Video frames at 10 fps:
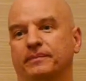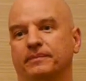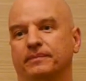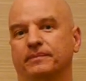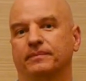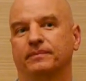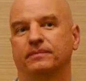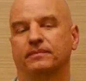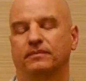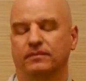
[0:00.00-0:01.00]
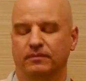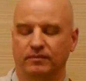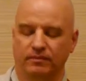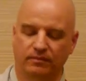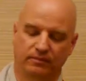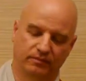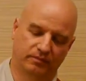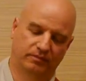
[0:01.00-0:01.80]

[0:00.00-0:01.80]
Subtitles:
[no speech]